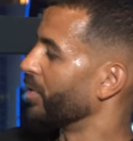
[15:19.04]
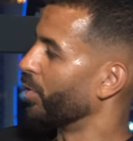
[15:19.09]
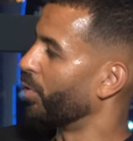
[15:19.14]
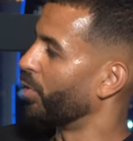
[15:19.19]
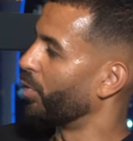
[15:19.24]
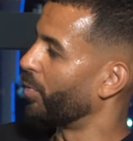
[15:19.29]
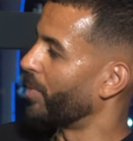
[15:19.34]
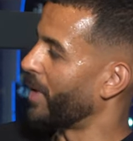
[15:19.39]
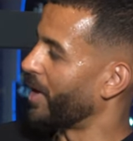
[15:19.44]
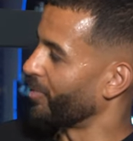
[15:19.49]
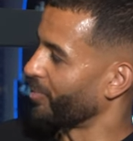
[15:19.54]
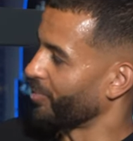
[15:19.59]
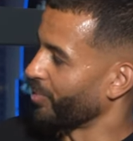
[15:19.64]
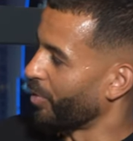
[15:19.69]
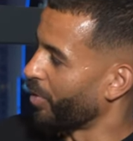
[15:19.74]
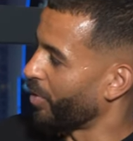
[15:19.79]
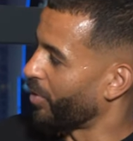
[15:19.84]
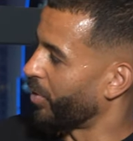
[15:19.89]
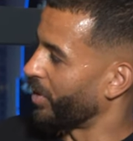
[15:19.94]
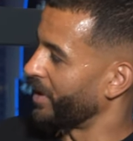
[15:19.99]
all my
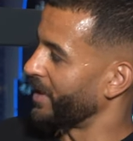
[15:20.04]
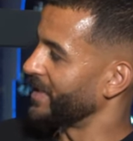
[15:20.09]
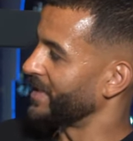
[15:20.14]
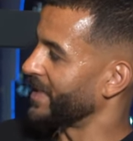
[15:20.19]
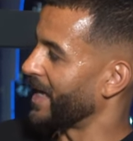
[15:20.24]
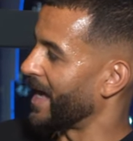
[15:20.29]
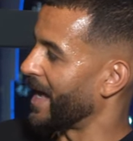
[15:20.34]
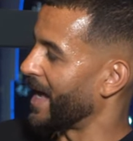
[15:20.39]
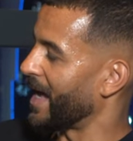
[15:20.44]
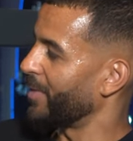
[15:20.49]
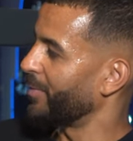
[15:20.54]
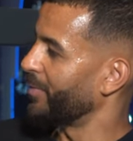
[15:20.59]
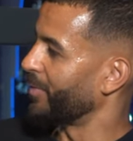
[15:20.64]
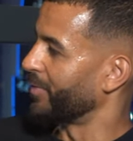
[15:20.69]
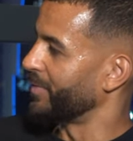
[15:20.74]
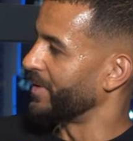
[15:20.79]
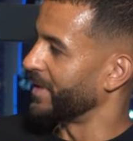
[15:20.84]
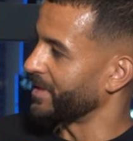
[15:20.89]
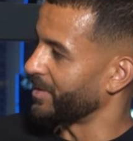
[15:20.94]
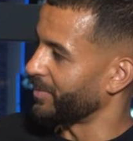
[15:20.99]
raw qualities that I have
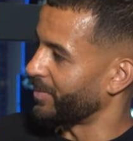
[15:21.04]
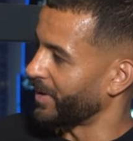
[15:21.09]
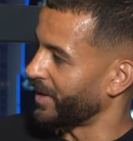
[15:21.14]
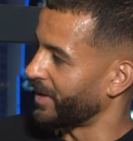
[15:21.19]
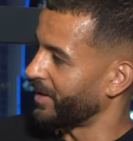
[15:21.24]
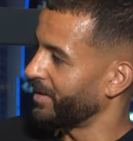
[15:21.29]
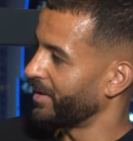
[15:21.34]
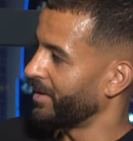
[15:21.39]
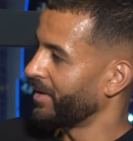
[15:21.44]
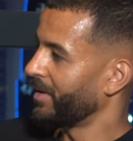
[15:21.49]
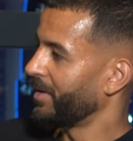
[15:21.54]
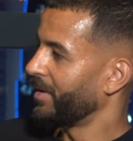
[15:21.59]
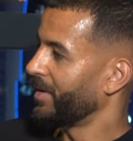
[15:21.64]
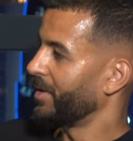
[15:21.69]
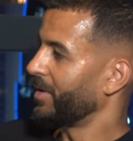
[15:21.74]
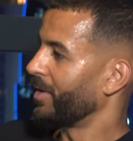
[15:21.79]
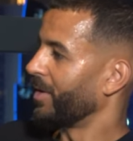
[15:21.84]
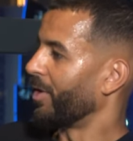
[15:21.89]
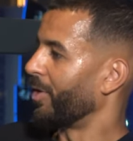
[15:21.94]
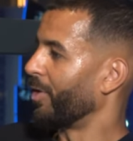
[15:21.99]
of discipline,
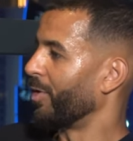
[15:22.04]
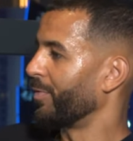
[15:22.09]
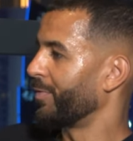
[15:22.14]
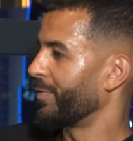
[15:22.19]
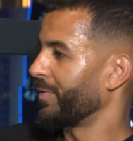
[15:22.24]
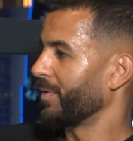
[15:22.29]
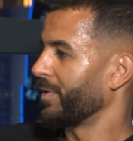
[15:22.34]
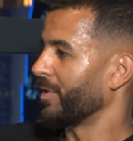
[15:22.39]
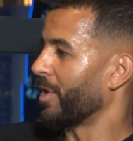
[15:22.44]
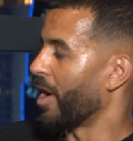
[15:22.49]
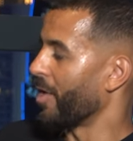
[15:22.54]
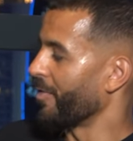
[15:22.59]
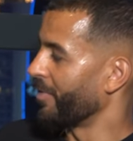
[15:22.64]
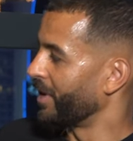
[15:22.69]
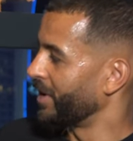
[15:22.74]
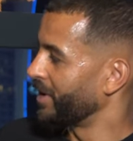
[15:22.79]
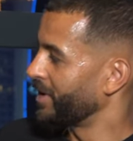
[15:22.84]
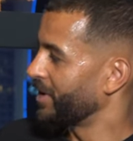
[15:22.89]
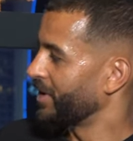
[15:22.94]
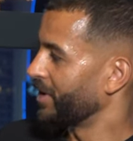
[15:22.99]
of
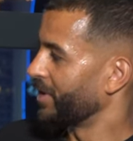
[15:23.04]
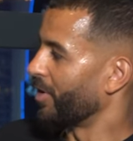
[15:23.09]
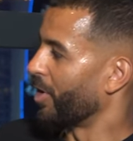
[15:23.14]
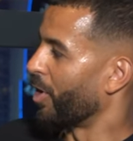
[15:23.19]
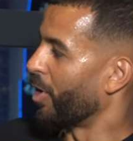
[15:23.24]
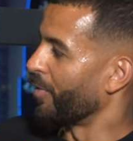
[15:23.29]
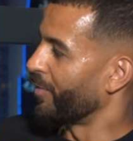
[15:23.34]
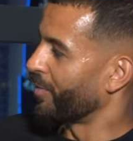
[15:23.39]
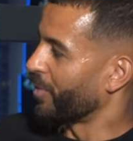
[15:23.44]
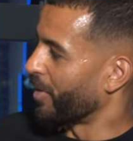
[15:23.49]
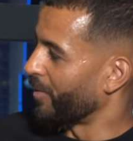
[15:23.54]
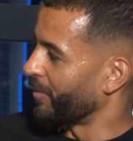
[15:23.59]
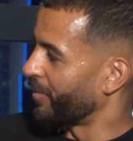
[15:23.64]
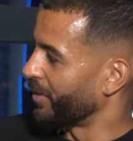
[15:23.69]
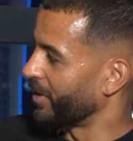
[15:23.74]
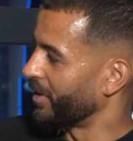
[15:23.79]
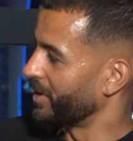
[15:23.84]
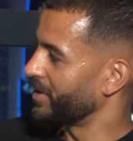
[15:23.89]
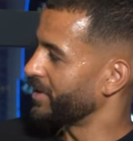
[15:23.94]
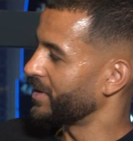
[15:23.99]
courage, of
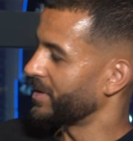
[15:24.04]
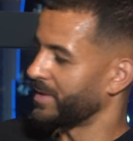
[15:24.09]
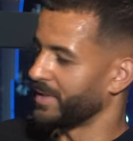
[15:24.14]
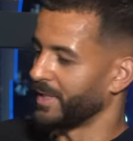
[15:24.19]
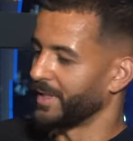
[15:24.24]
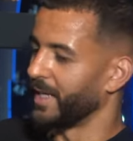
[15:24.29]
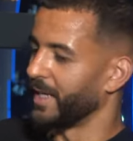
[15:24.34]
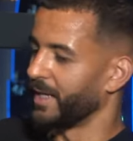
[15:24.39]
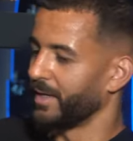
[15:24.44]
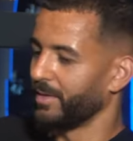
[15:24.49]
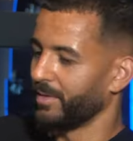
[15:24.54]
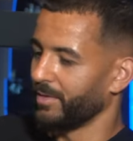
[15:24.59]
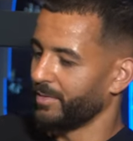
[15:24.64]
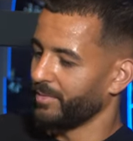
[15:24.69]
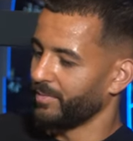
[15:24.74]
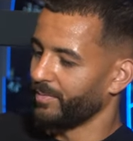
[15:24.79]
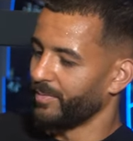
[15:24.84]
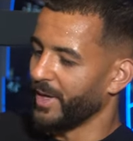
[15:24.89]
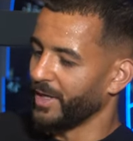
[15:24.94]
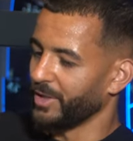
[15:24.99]
confidence to then
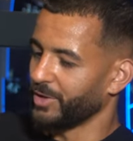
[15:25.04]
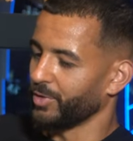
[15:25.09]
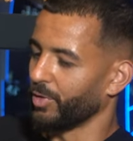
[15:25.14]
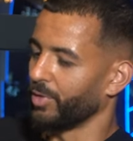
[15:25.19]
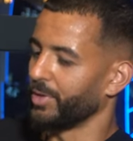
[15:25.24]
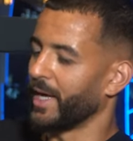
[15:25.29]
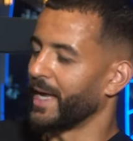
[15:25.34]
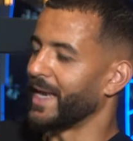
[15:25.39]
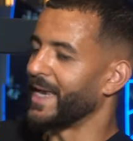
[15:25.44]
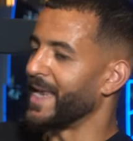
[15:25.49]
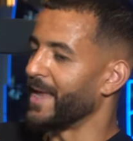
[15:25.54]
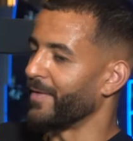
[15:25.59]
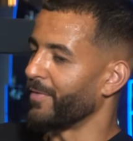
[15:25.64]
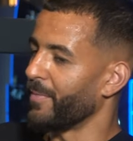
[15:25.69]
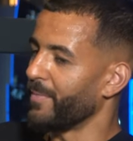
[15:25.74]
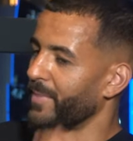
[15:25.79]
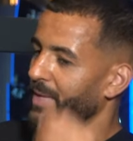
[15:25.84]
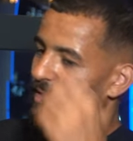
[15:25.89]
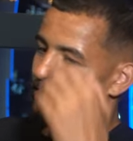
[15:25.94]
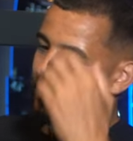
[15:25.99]
make sure that I never
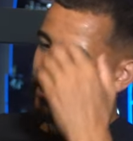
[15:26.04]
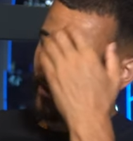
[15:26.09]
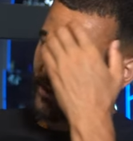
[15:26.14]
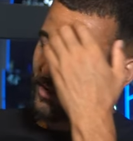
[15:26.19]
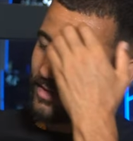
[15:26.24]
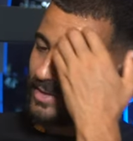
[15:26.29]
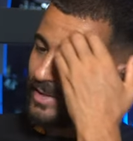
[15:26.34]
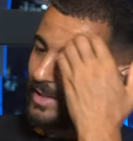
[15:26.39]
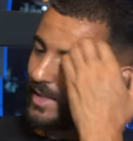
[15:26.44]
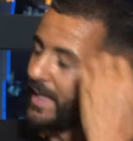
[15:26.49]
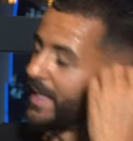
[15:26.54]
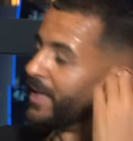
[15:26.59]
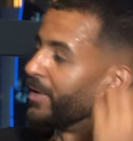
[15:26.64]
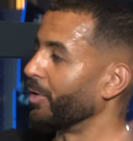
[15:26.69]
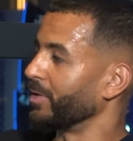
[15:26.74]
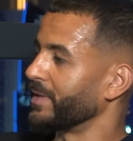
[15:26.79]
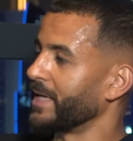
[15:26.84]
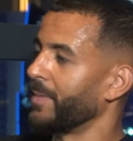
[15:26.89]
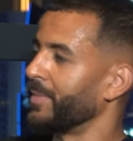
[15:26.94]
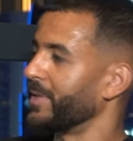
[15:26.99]
miss in
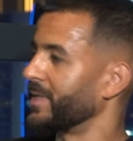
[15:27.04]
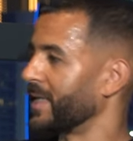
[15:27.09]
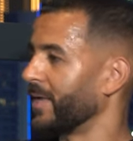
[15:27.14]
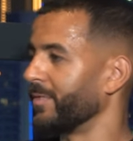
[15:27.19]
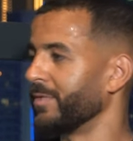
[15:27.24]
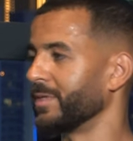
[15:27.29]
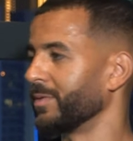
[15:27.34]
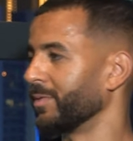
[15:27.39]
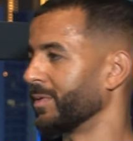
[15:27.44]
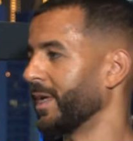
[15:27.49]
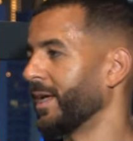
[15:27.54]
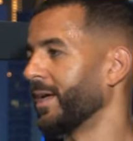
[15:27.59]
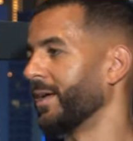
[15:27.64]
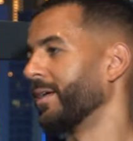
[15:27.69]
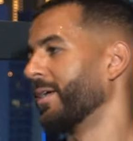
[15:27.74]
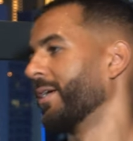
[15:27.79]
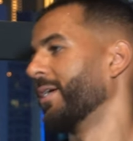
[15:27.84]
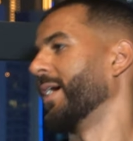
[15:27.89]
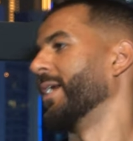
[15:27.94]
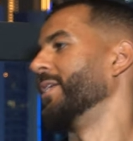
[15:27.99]
those habits every single day.
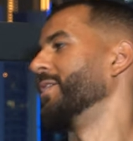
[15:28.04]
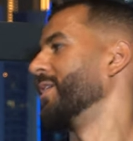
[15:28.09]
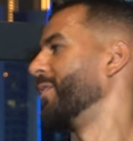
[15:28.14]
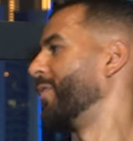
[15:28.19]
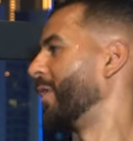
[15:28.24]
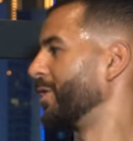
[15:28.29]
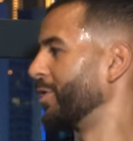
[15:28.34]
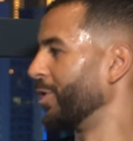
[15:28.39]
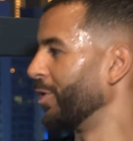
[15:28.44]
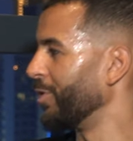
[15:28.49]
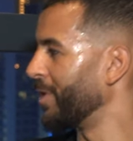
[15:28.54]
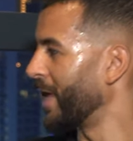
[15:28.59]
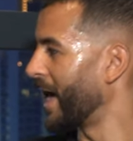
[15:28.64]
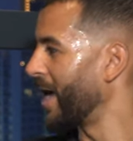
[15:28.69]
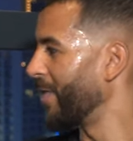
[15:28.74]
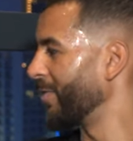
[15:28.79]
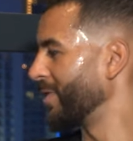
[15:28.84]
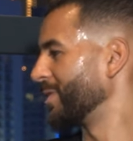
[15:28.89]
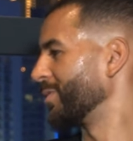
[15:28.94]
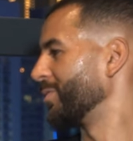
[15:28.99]
As if I do
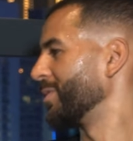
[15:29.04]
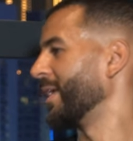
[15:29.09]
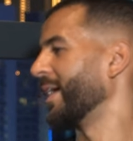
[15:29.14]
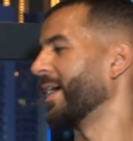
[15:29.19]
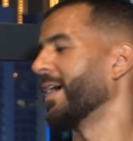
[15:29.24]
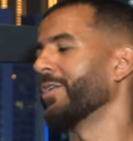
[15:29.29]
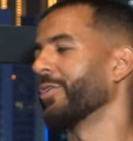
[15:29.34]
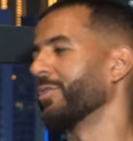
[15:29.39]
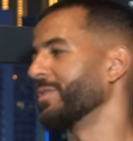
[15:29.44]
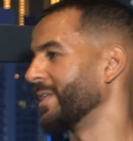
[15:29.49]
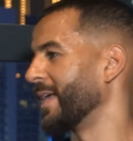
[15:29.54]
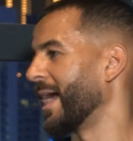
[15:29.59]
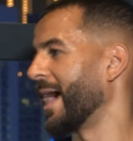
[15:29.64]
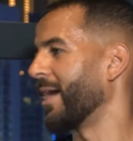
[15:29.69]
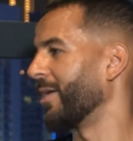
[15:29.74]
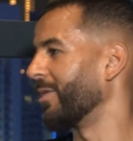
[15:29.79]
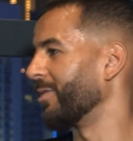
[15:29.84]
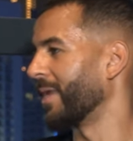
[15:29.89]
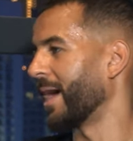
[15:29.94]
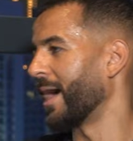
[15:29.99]
that every single day, I don't see
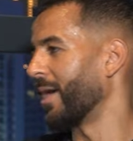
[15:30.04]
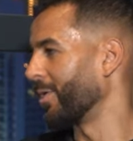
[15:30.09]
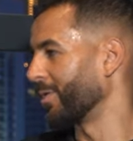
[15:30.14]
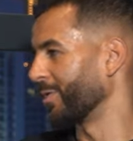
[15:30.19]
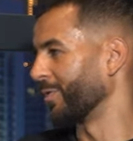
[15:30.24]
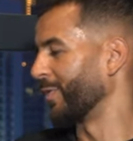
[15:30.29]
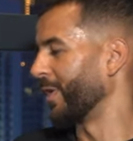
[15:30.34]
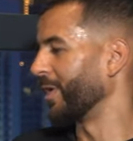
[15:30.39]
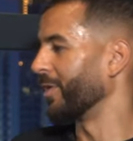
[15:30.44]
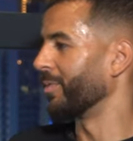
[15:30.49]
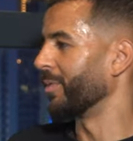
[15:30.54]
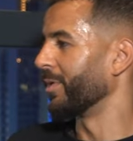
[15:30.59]
how I could fail,